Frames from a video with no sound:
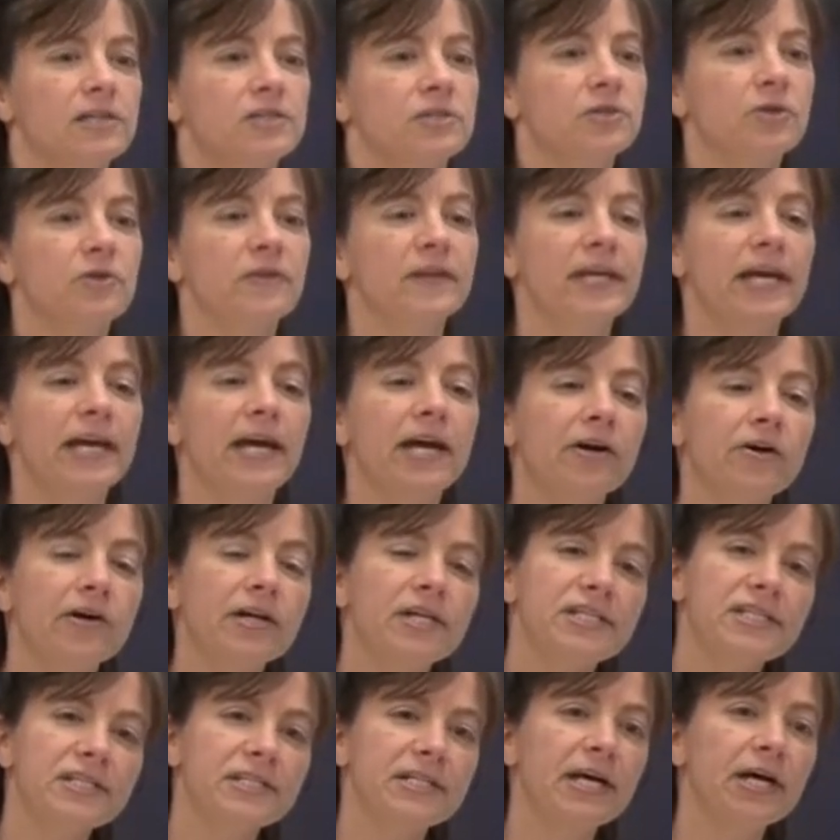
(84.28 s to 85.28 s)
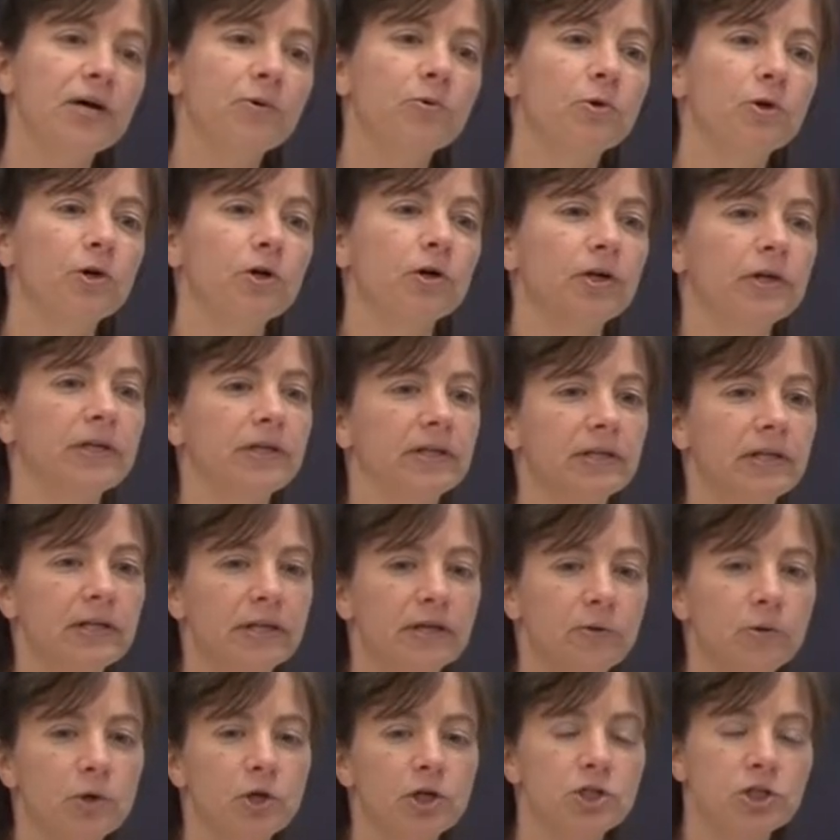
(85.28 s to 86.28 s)
So the Aries network
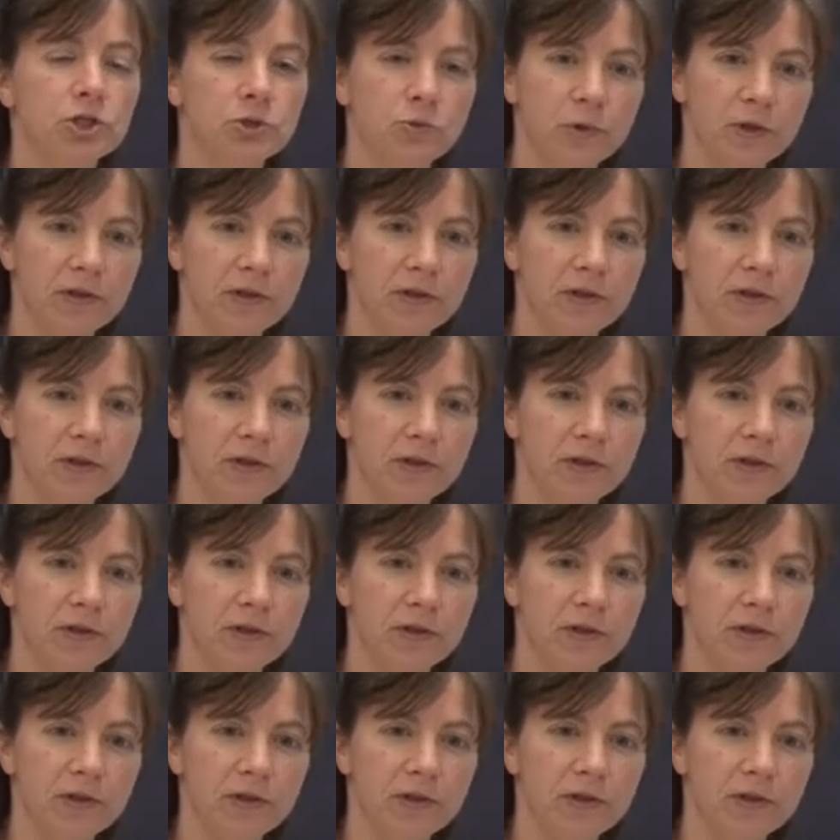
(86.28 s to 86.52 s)
works